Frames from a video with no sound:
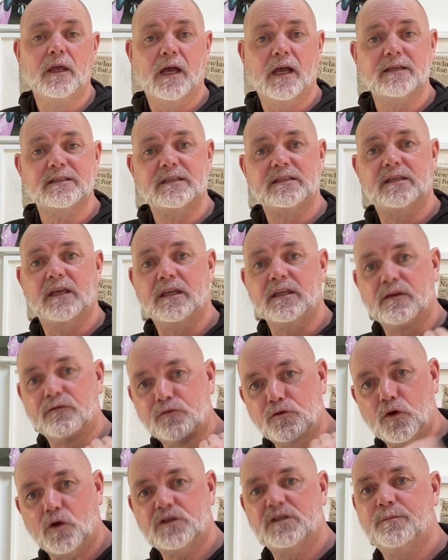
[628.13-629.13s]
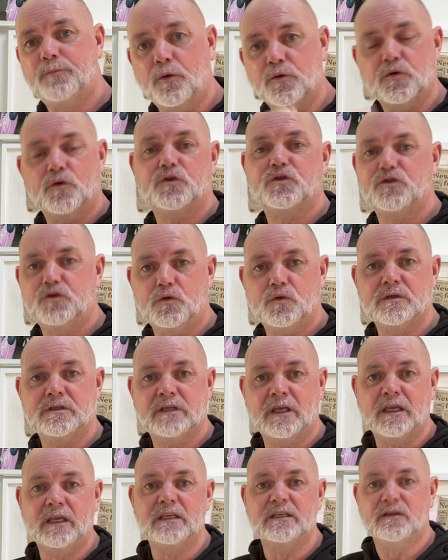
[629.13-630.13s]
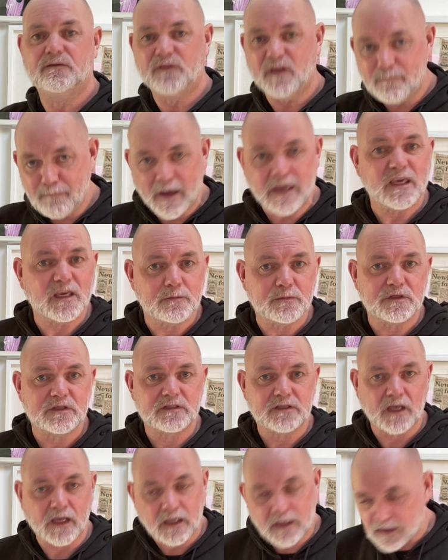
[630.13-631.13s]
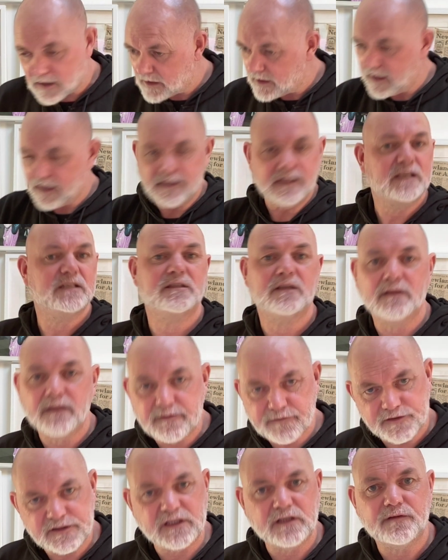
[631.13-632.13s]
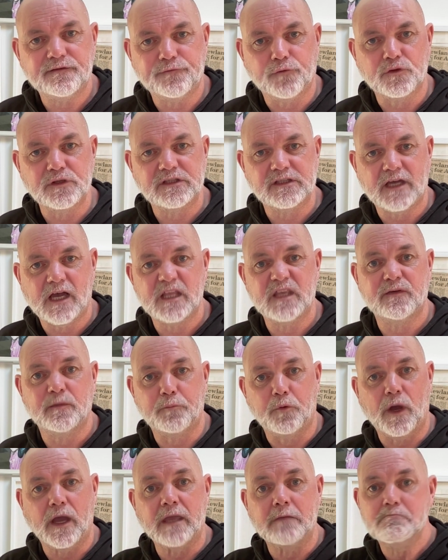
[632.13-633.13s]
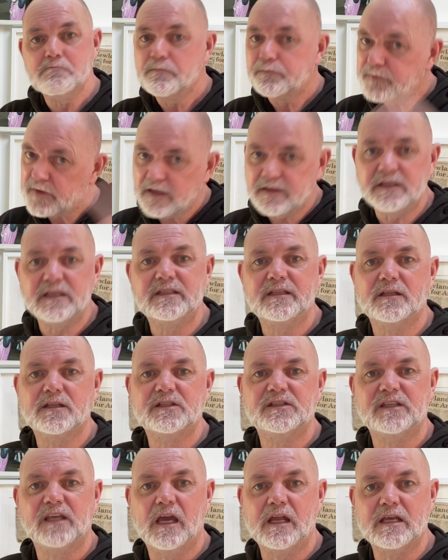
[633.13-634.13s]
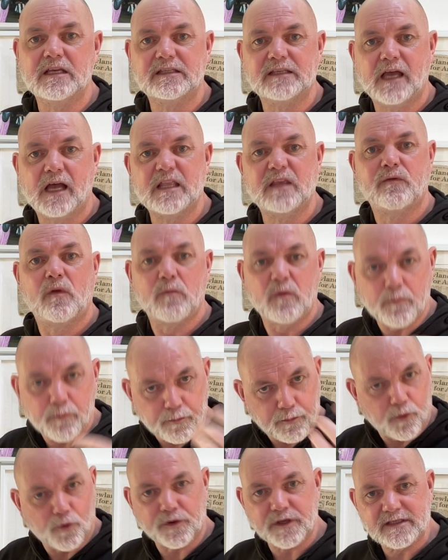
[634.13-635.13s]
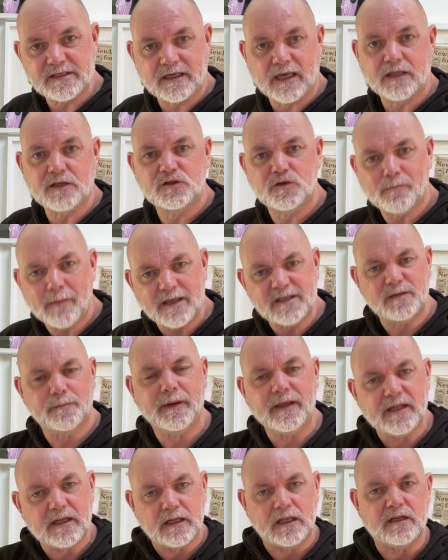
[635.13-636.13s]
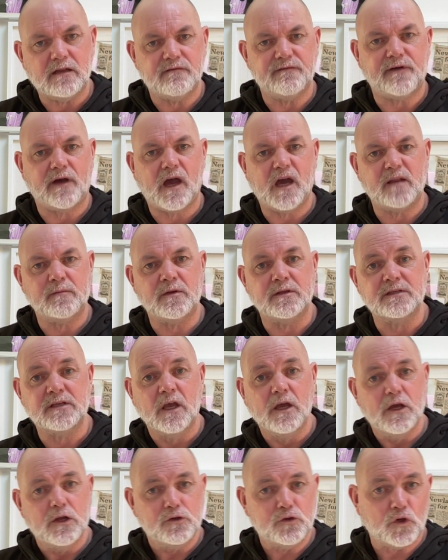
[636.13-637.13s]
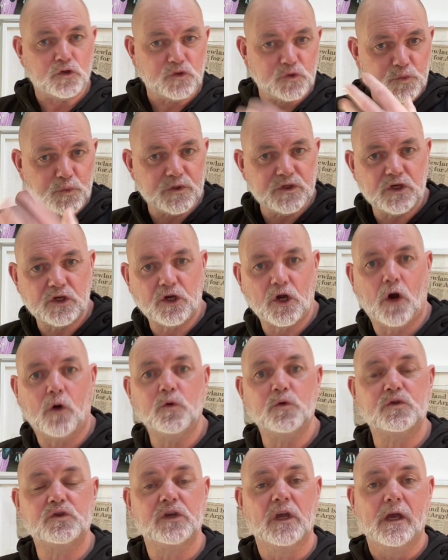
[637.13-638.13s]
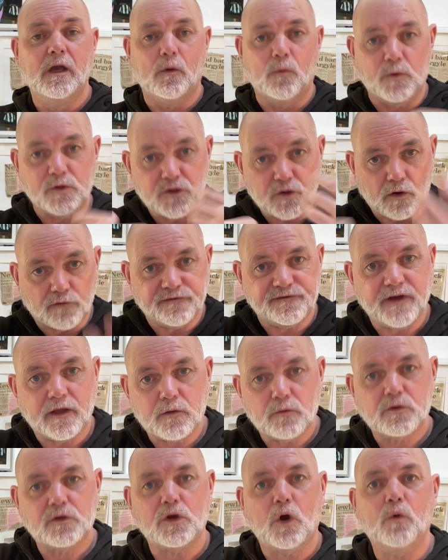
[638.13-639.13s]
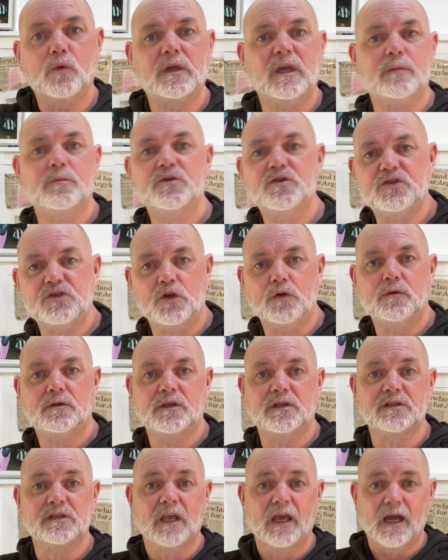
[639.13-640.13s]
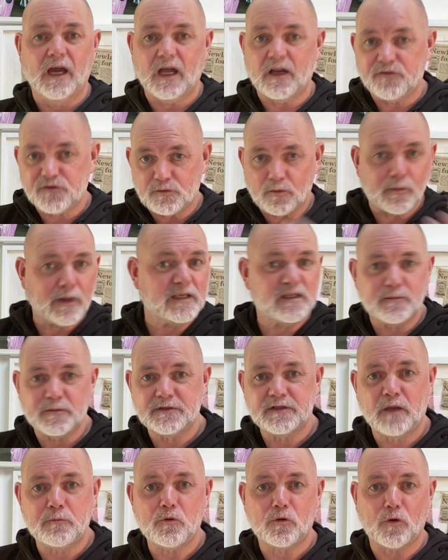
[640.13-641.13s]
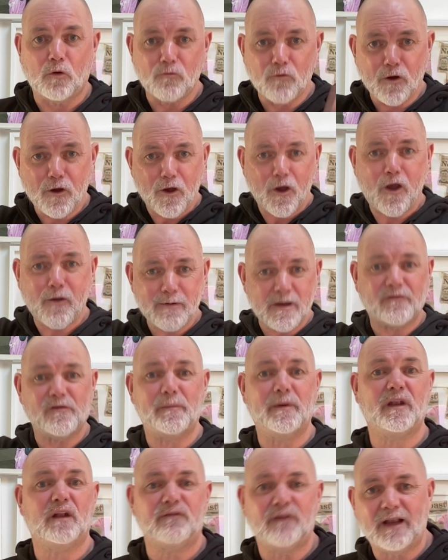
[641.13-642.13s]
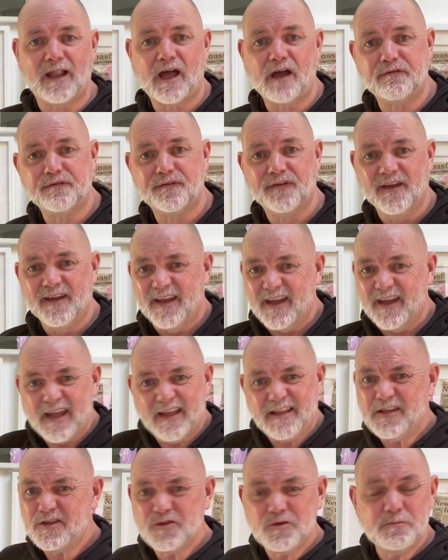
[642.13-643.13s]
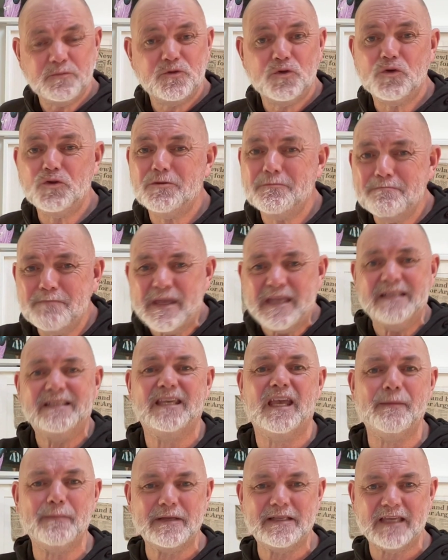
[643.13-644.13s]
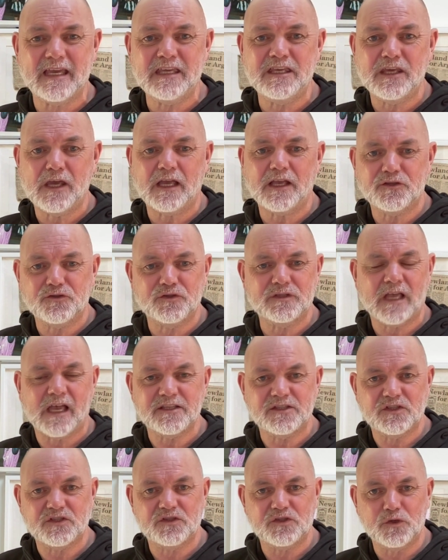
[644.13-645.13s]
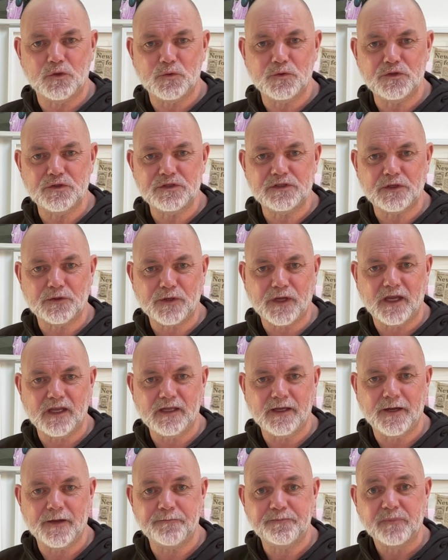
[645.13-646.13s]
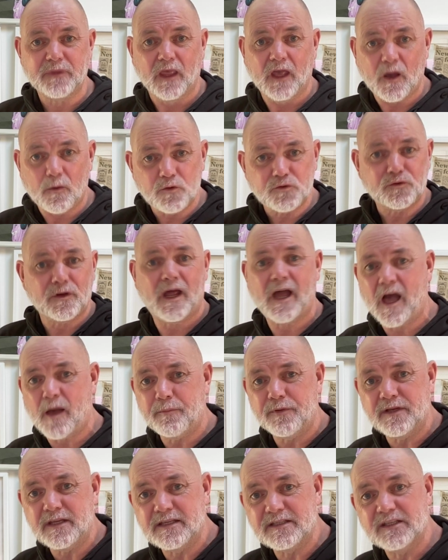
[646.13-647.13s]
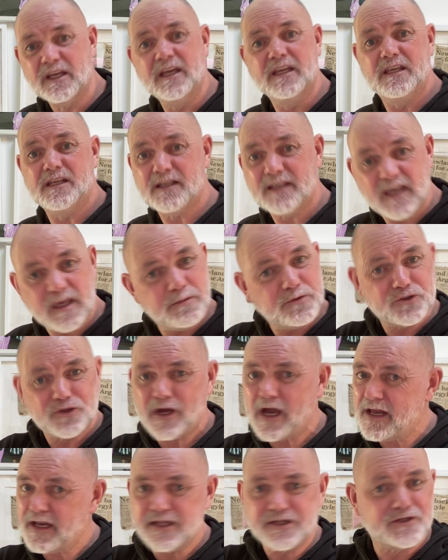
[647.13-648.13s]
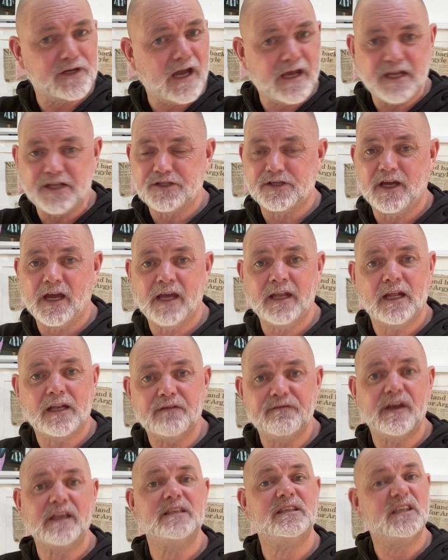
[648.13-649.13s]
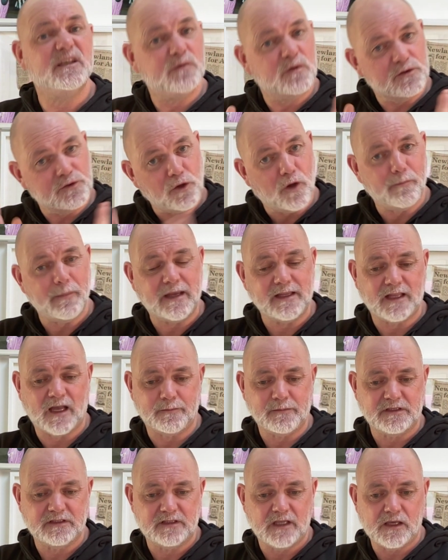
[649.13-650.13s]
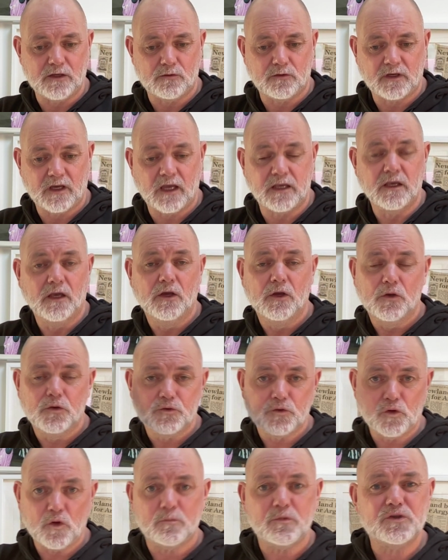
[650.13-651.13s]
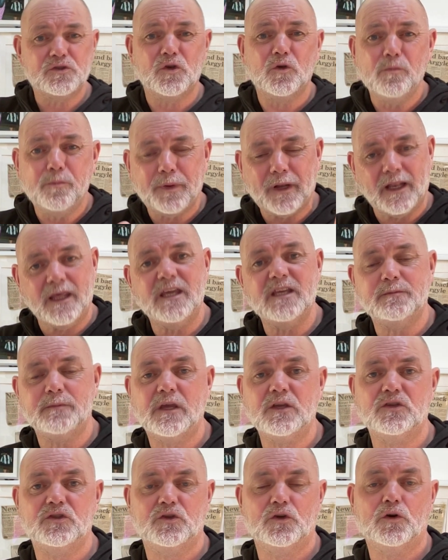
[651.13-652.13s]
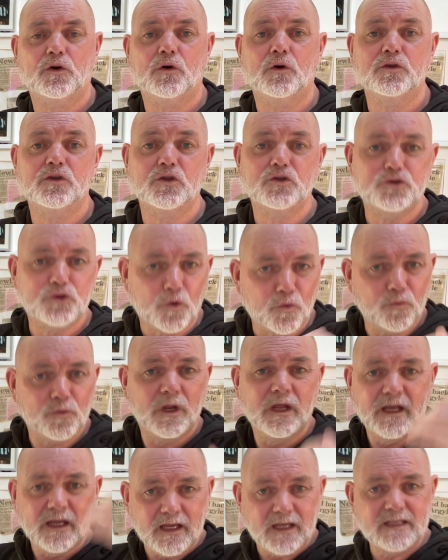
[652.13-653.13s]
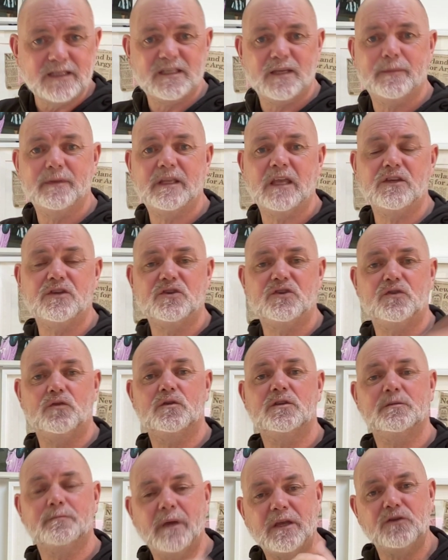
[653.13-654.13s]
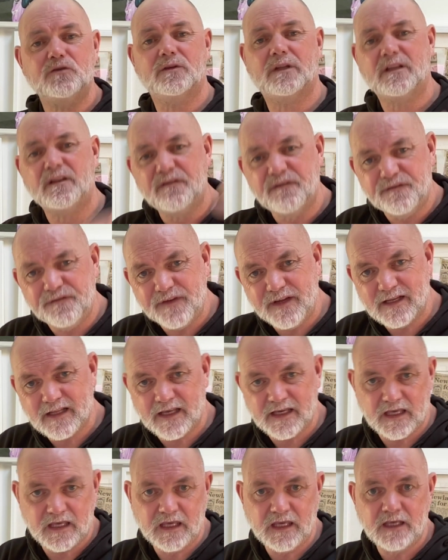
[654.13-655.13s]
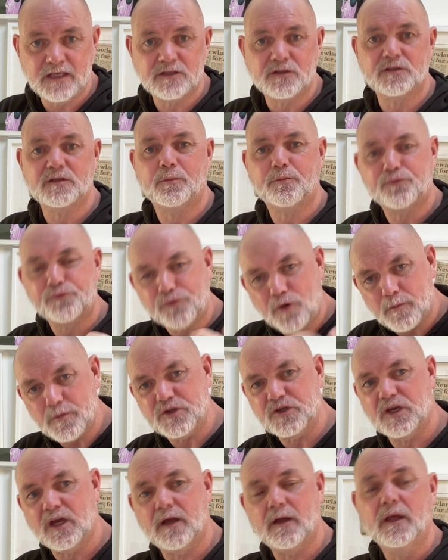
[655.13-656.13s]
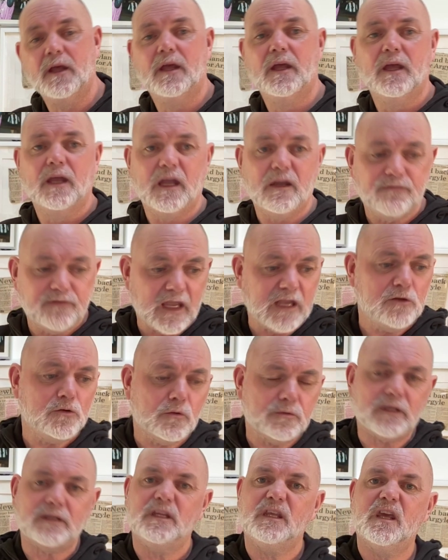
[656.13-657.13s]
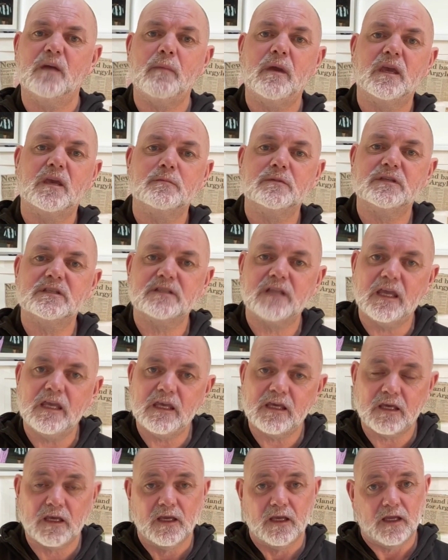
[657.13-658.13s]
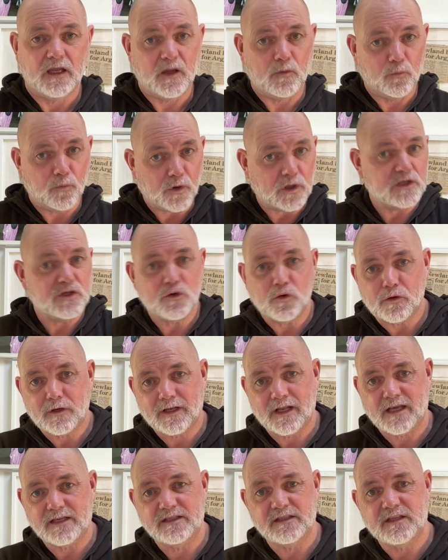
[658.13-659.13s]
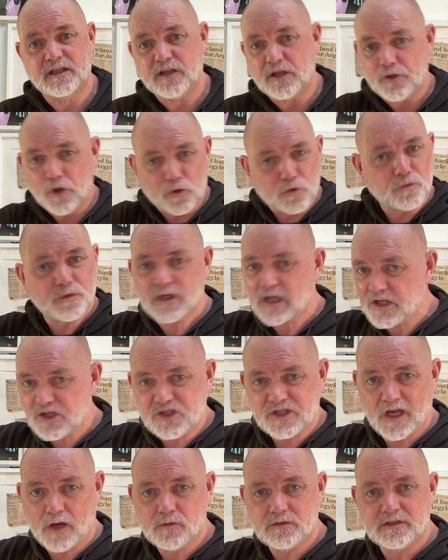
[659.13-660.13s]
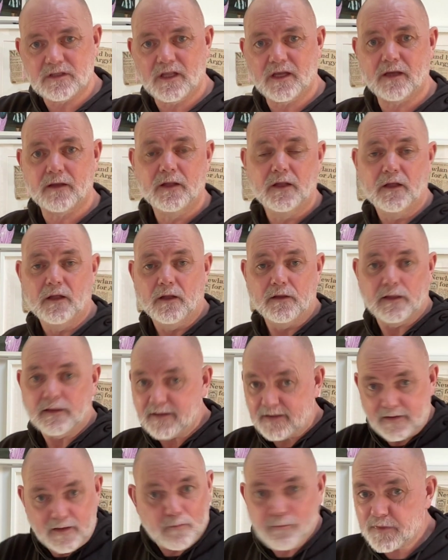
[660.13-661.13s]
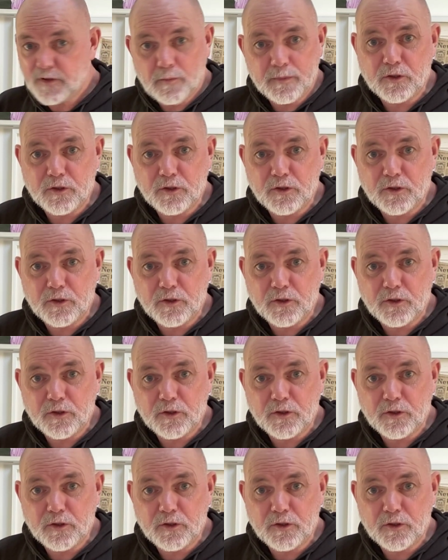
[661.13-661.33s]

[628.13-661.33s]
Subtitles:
As I say, you've got to put your students at ease. If they make a mistake, listen, see the fun side of it, but hey, there's still a serious side of it. We put it together. So imagine being in an environment, not just with your coach, with your fellow goalkeeping students. And if someone makes a mistake, you'll go, whoa, we have a bit of a laugh. It doesn't intimidate you just as a student, okay? And what's going to happen is you'll keep trying and trying and trying, and eventually you will not make that mistake, okay? So number two, please make sure you don't intimidate your students. Make sure that they feel at ease, because I promise you, if they know that they can make a mistake in your classes, then they're not going to get shouted at. They'll